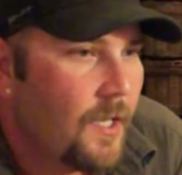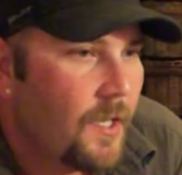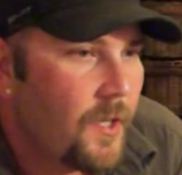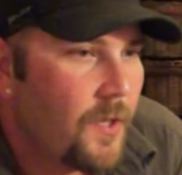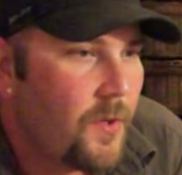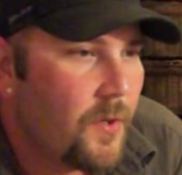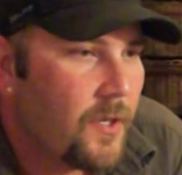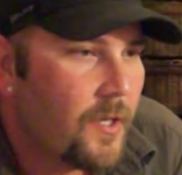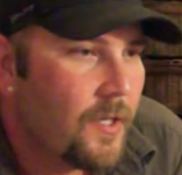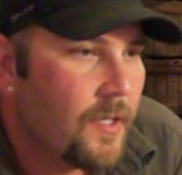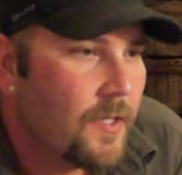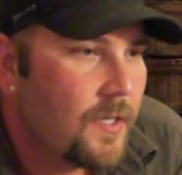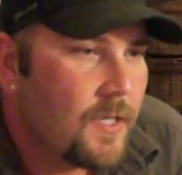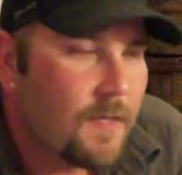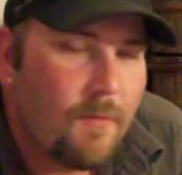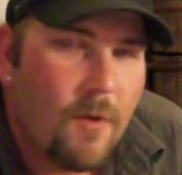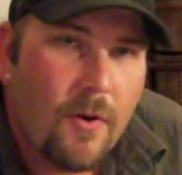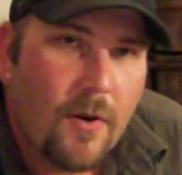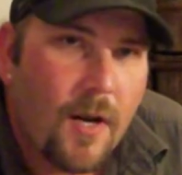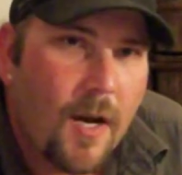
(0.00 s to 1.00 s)
You could
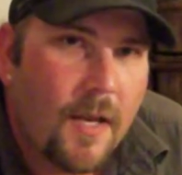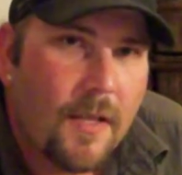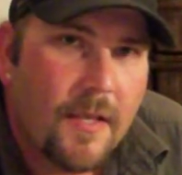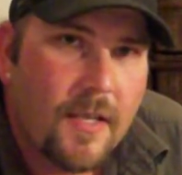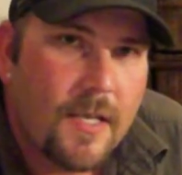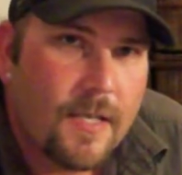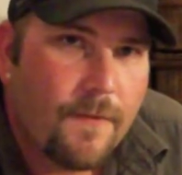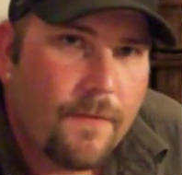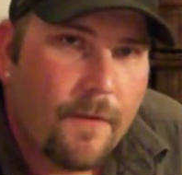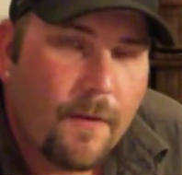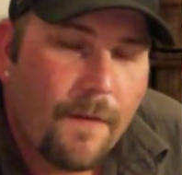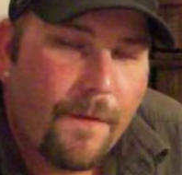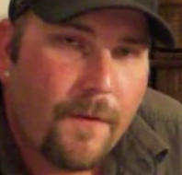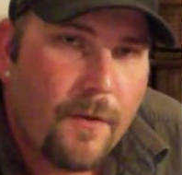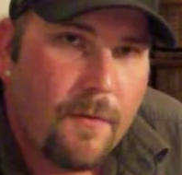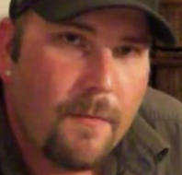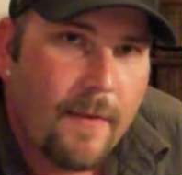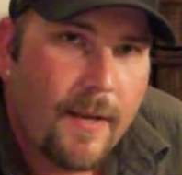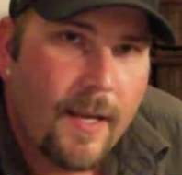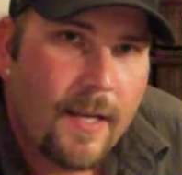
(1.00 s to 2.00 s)
smoke on this for a
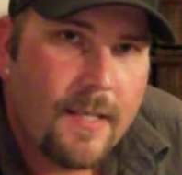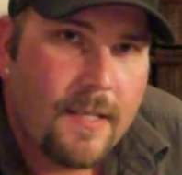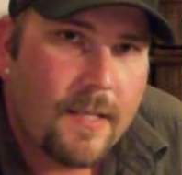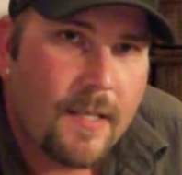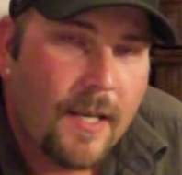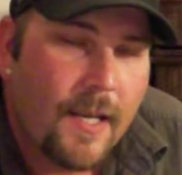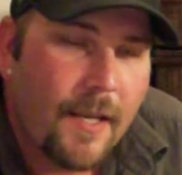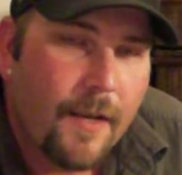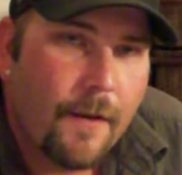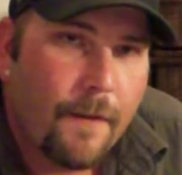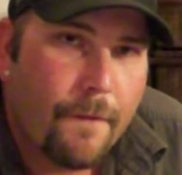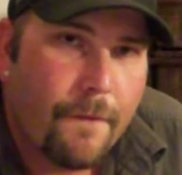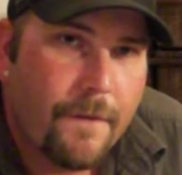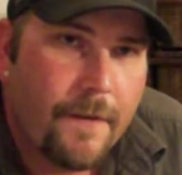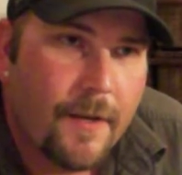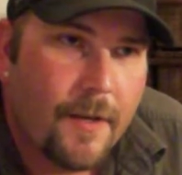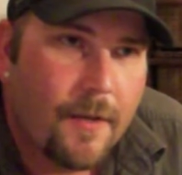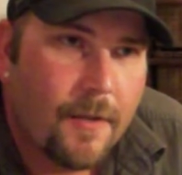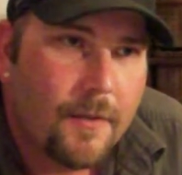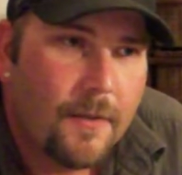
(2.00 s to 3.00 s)
few minutes, get your
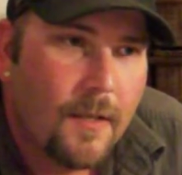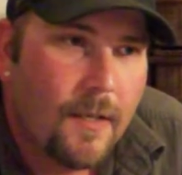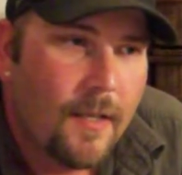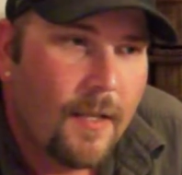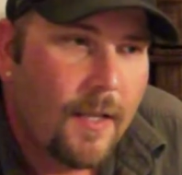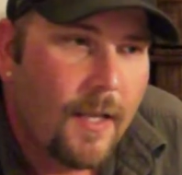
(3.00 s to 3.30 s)
fill,